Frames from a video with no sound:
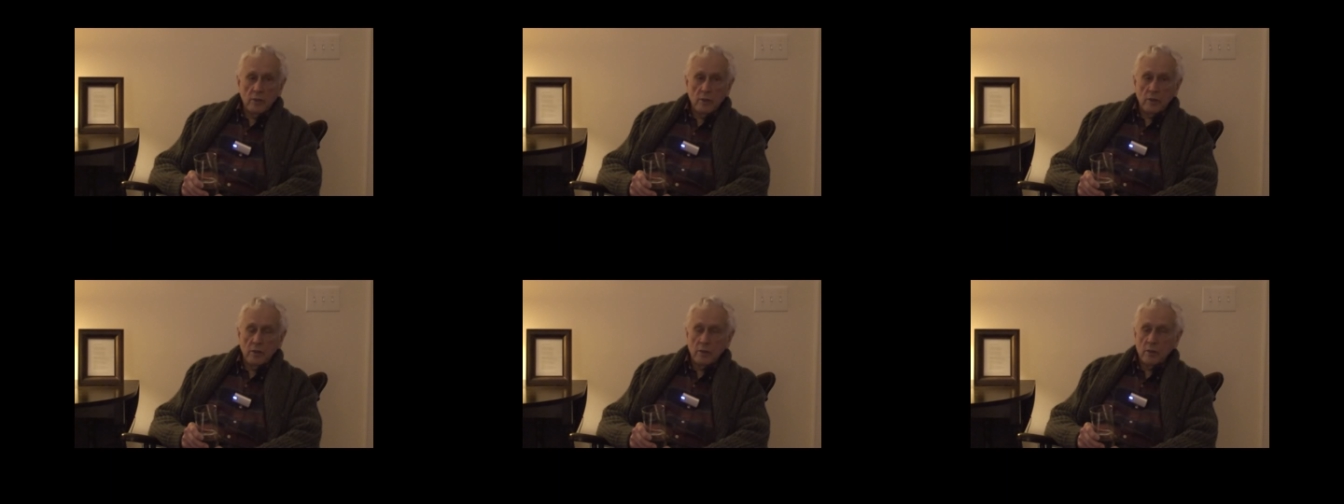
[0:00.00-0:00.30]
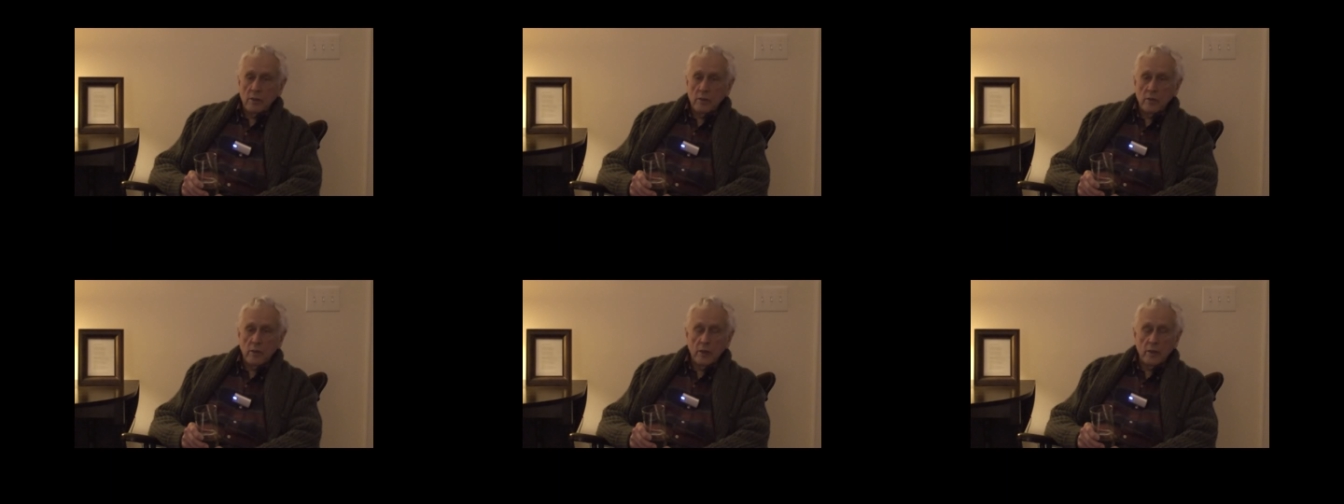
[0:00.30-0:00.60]
Uh,
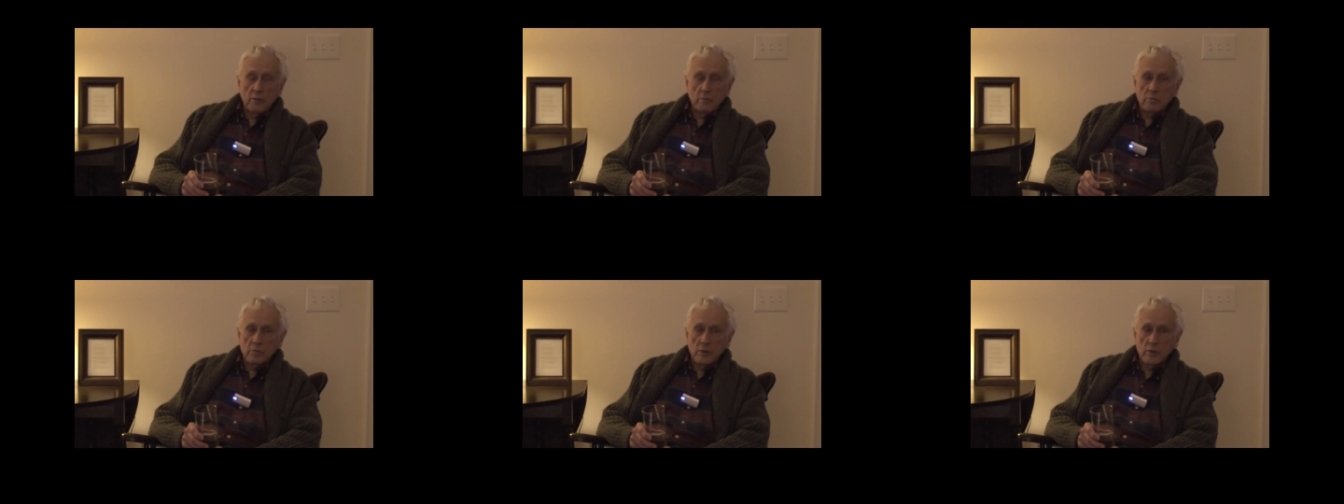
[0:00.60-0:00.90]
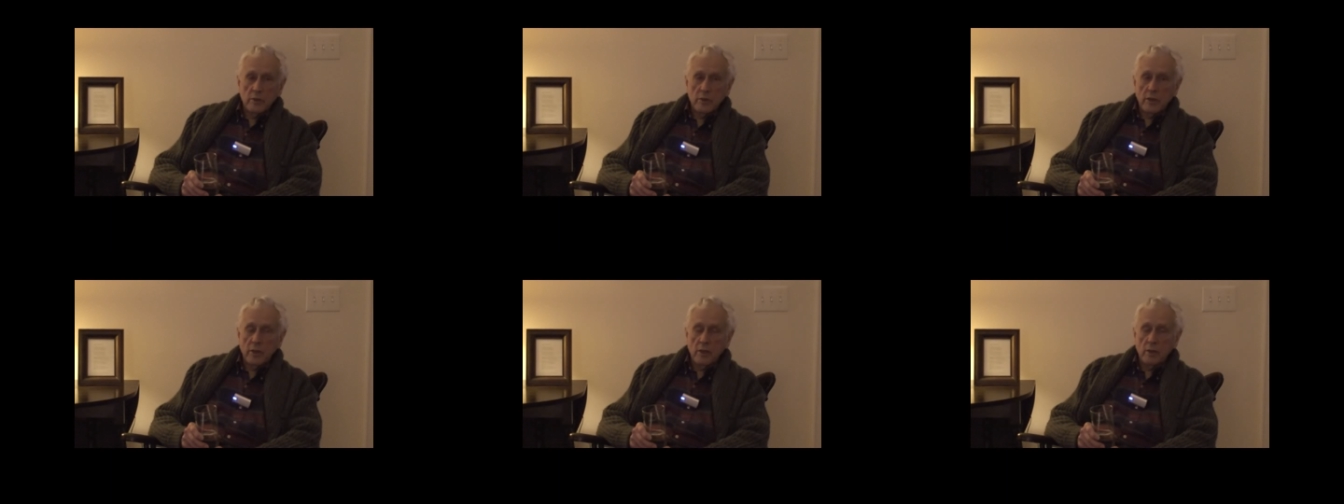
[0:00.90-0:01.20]
you know, I
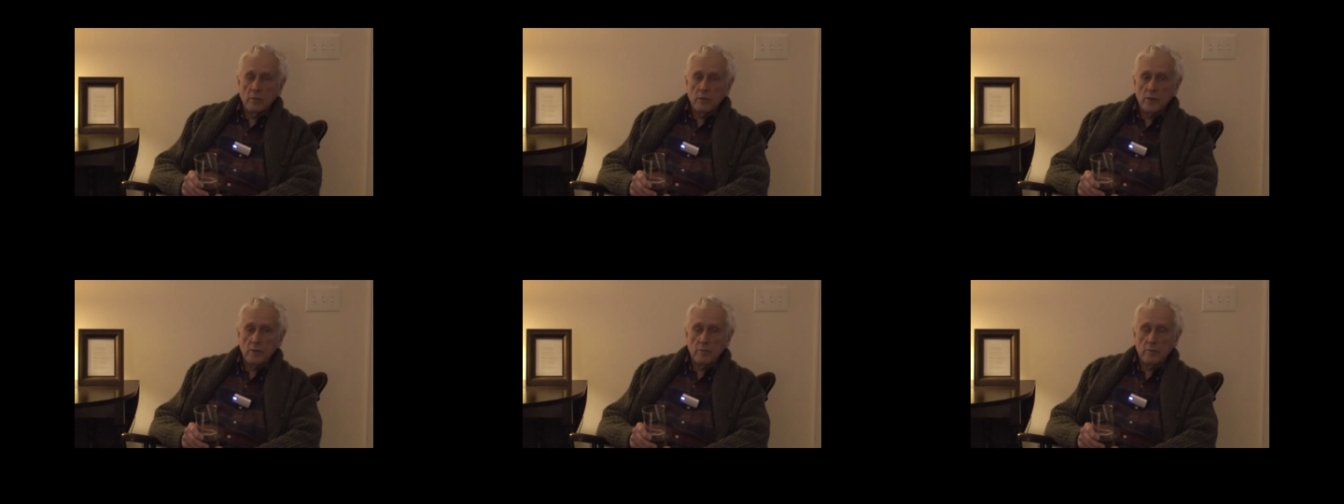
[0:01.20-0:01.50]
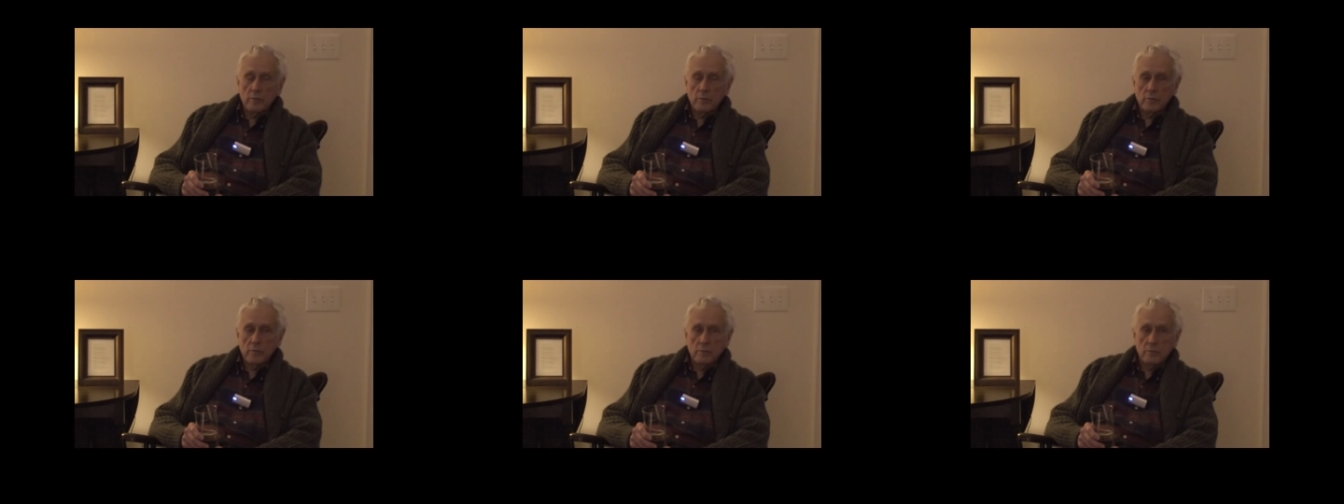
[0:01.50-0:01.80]
didn't care what
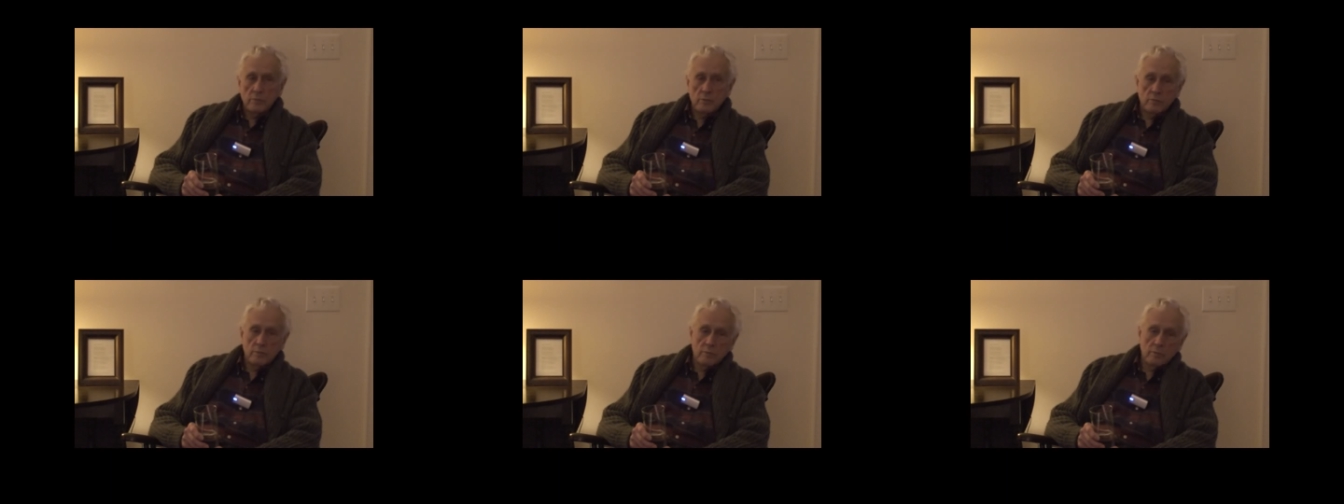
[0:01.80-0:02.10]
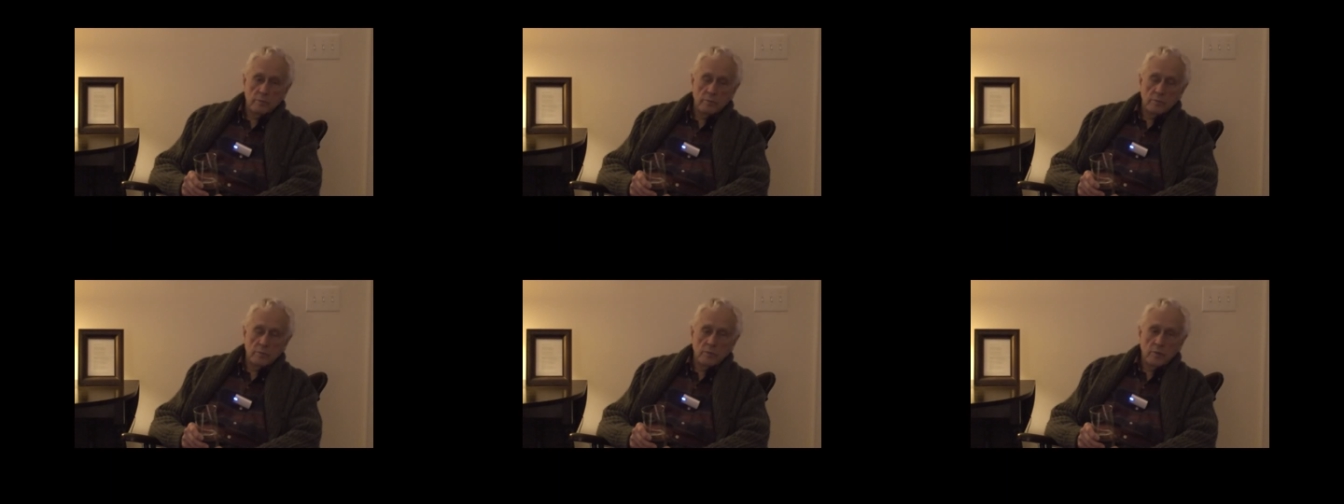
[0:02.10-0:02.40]

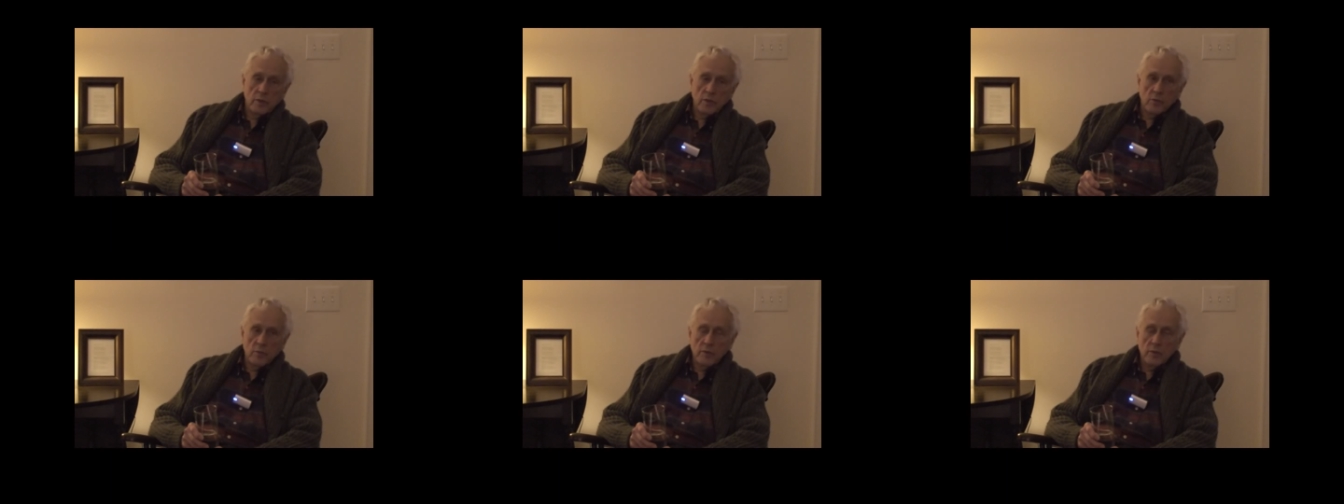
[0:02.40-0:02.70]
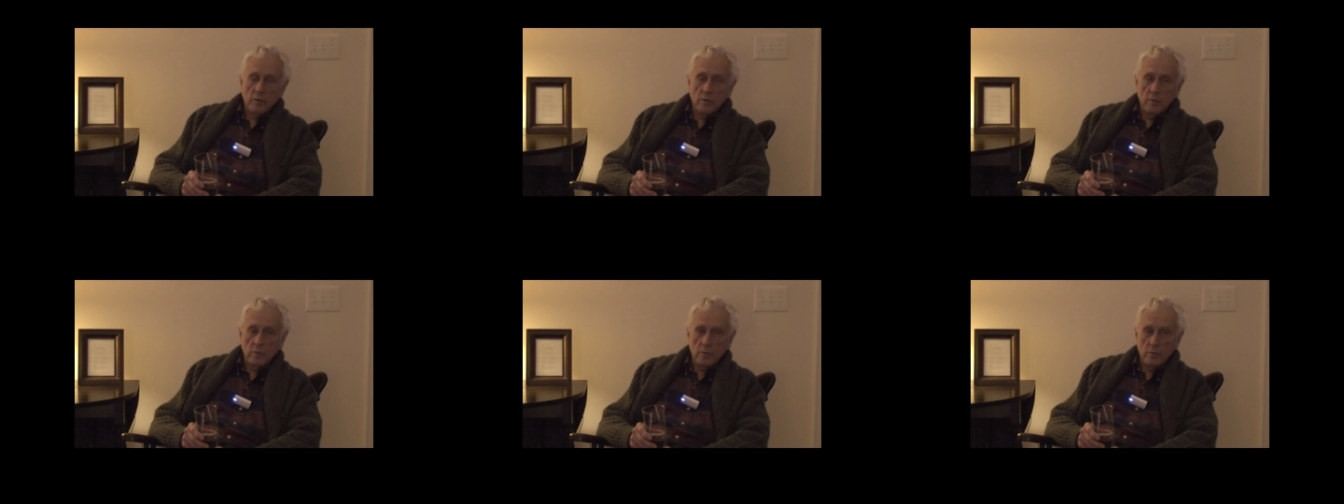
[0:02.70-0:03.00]
other
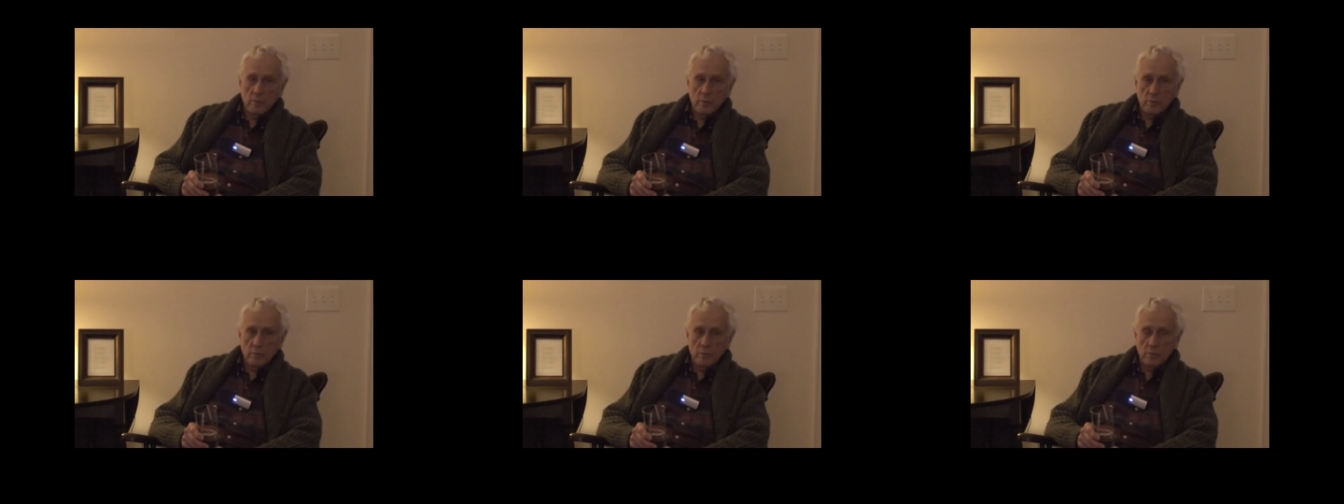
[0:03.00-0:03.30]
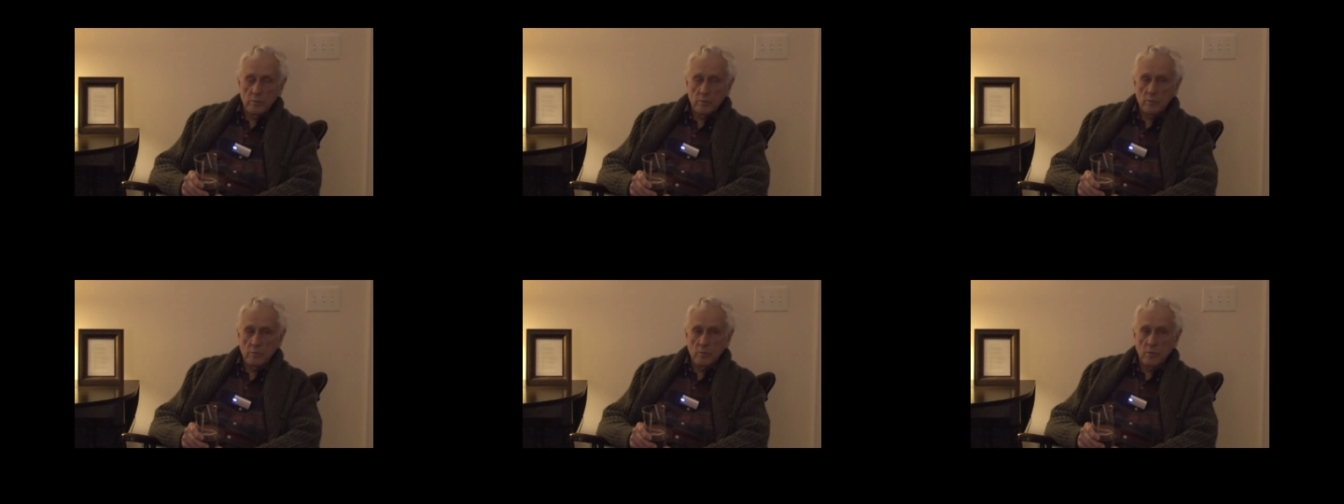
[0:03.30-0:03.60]
people
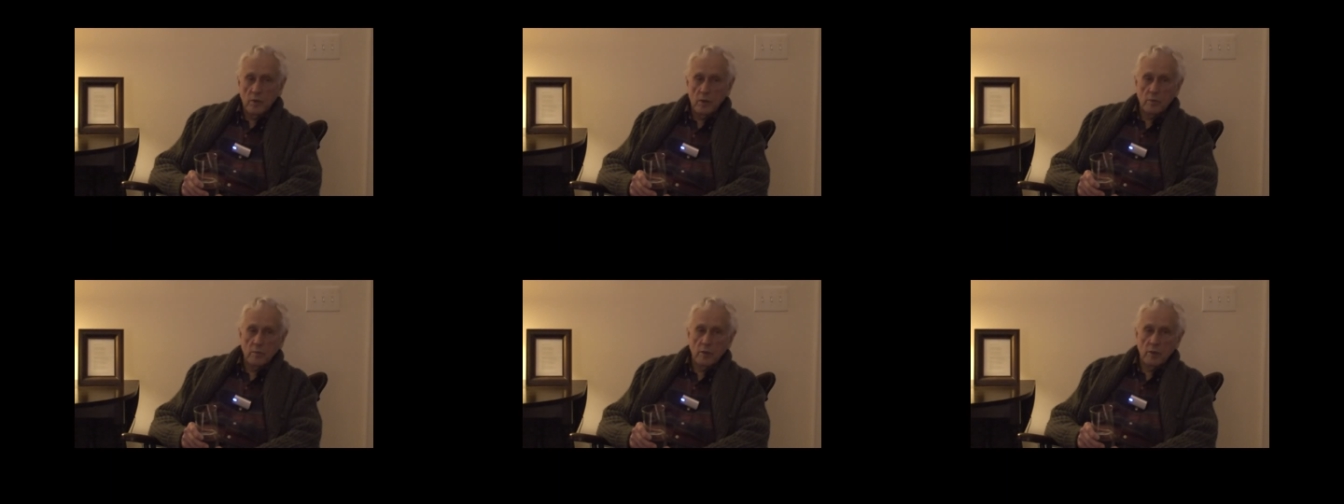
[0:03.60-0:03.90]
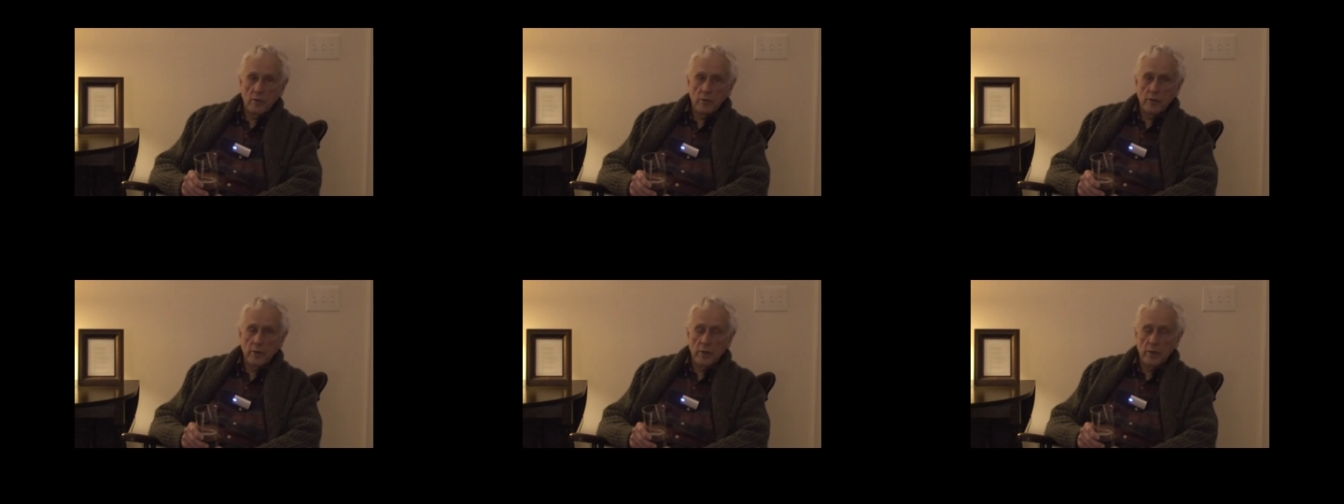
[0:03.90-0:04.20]
wanted
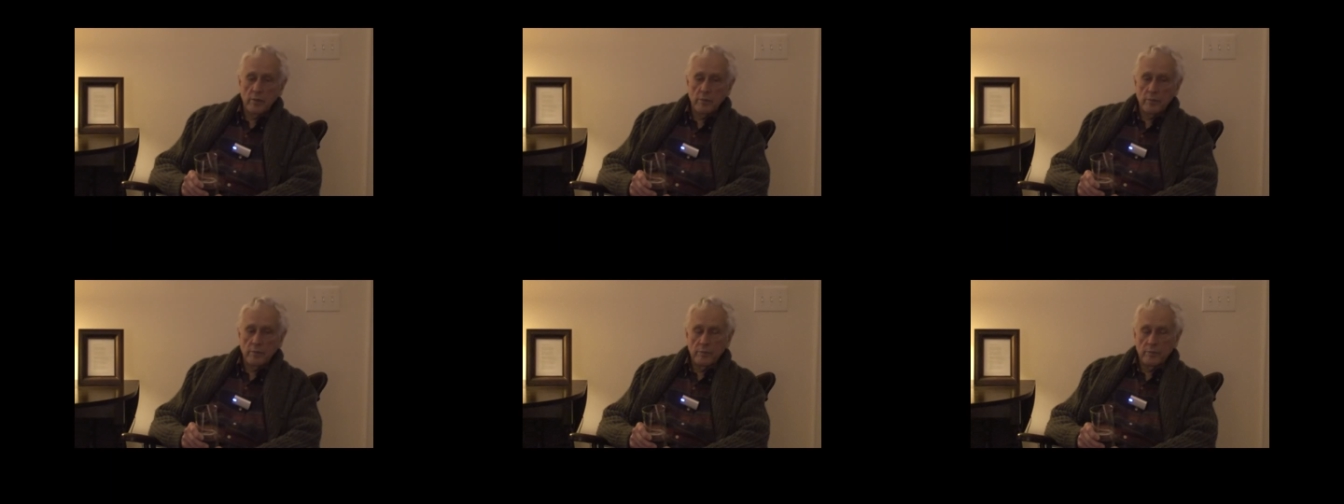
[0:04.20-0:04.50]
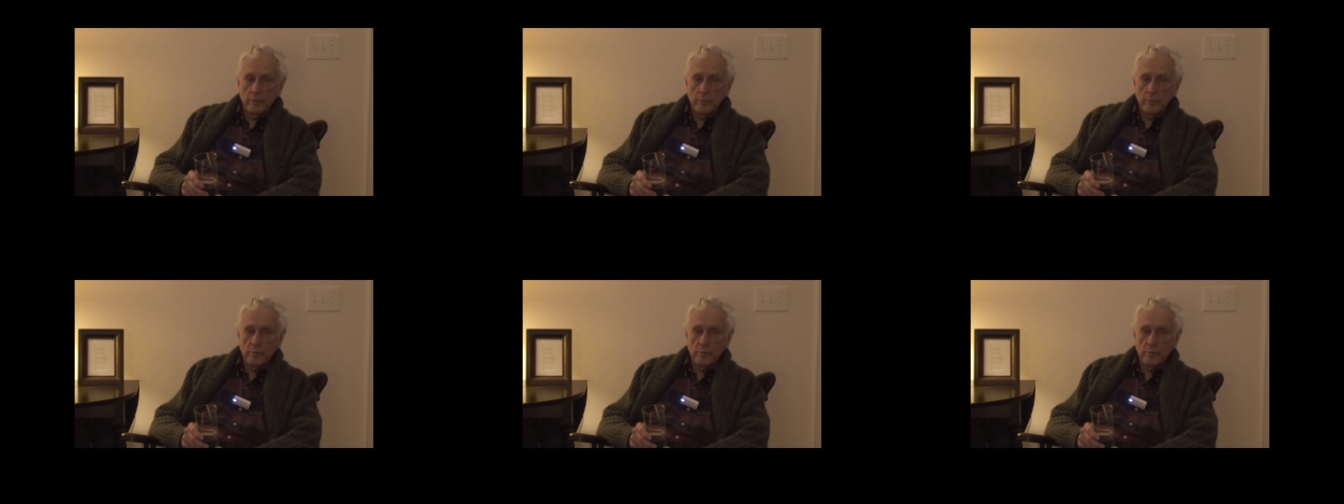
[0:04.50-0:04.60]
me to read.